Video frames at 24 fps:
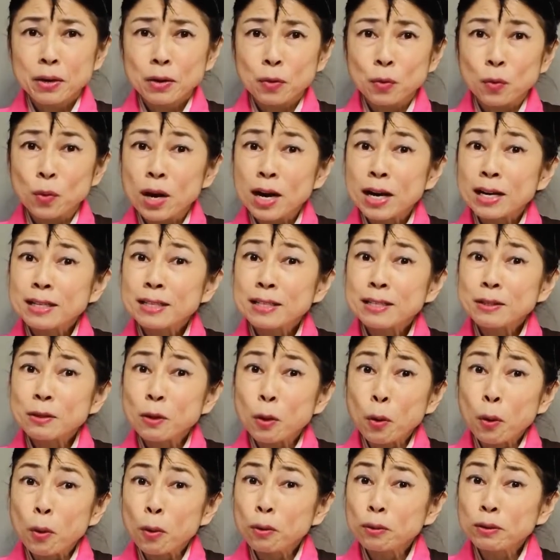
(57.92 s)
One
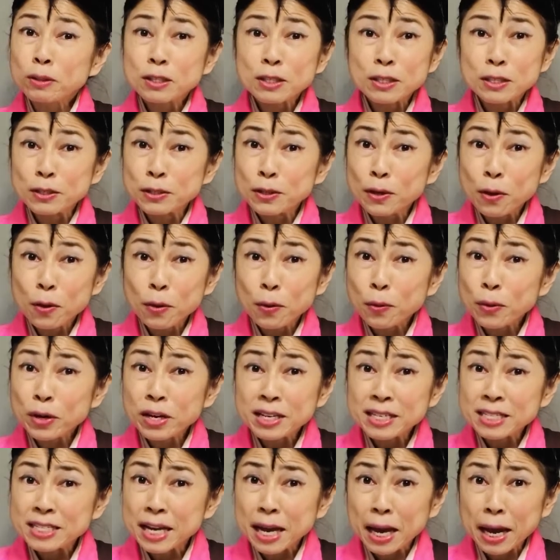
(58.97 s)
cold,
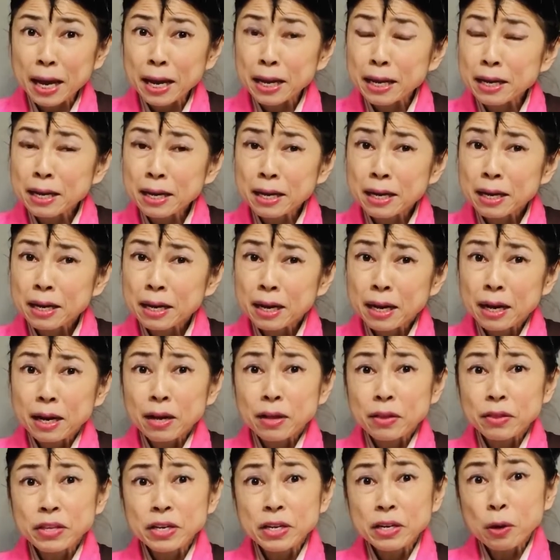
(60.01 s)
snowy day,
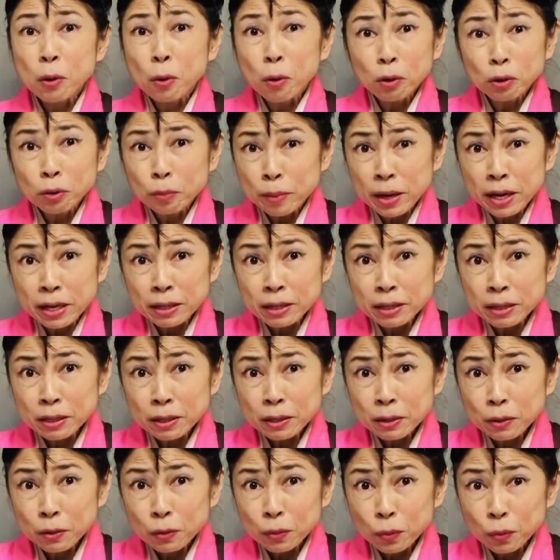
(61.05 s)
the old man
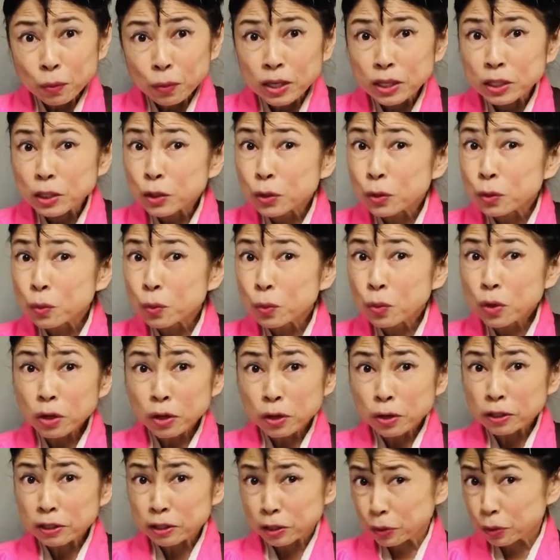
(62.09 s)
went to
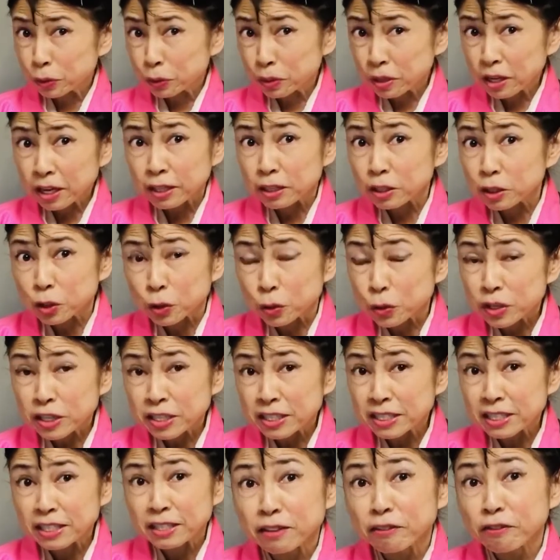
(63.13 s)
work to cut
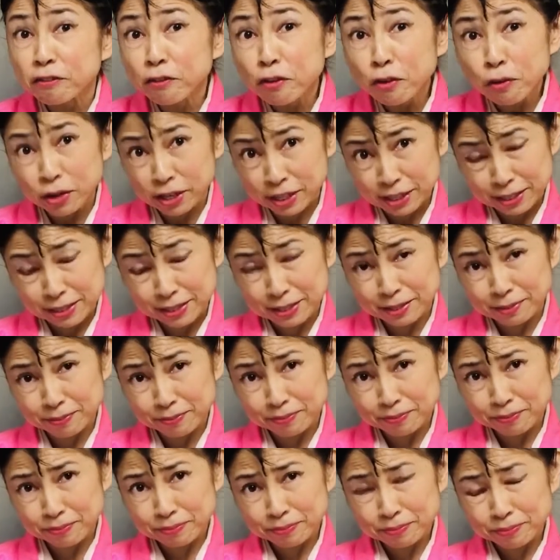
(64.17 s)
trees forest.
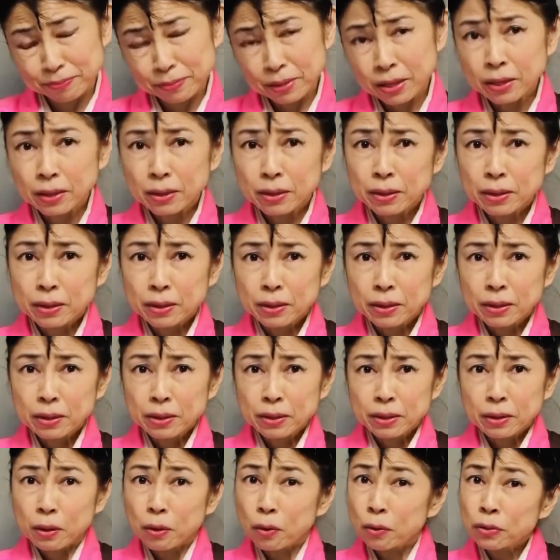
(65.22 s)

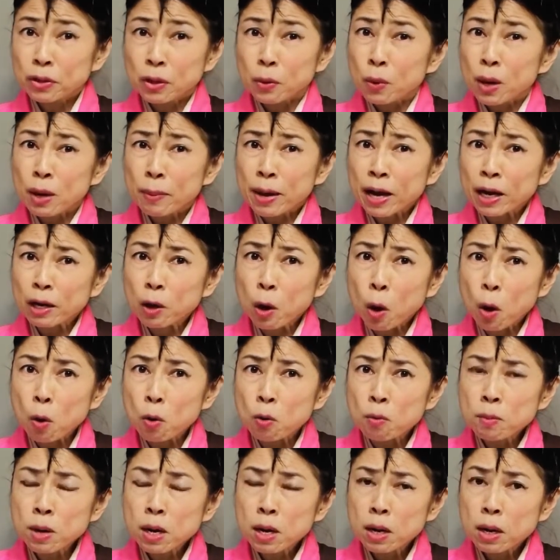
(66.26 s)
On the way back
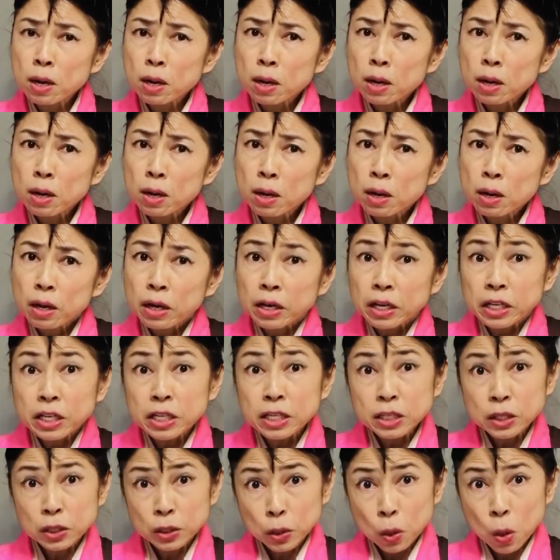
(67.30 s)
home,
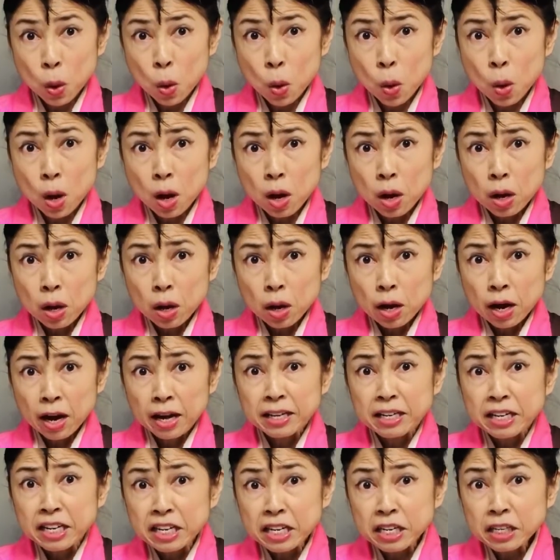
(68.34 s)
he saw
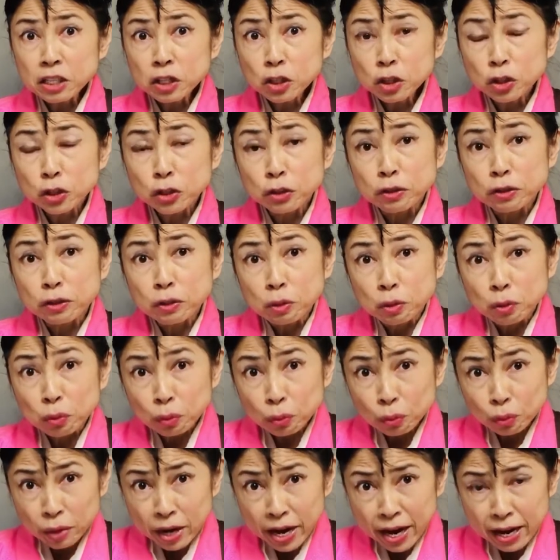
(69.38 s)
an injured
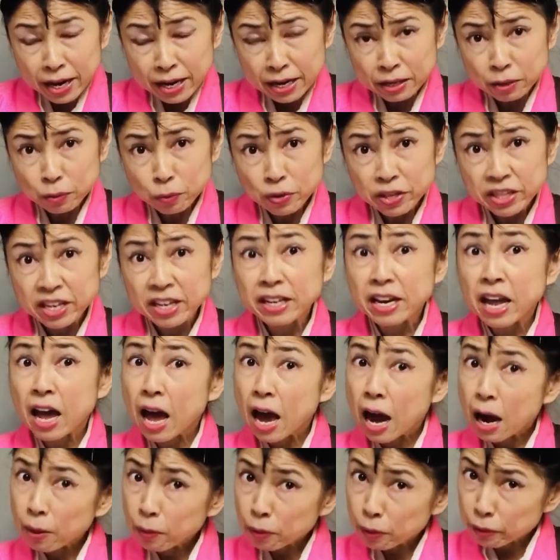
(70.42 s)
crane with an
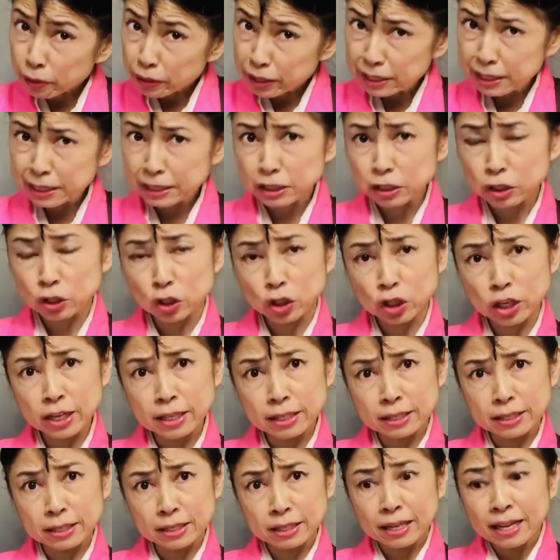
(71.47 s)
arrow in its
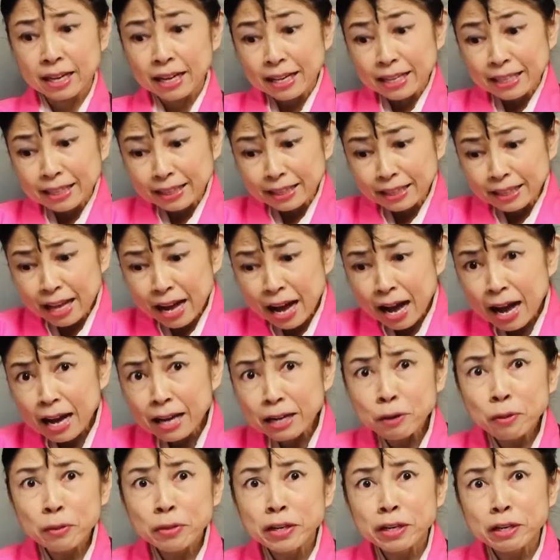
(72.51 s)
chest
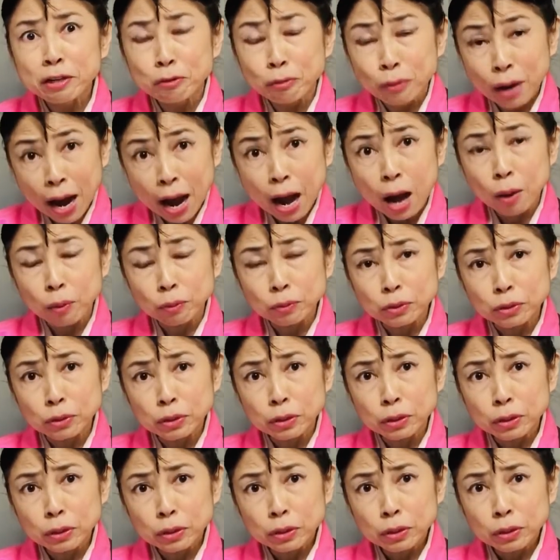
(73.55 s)
lying on the ground.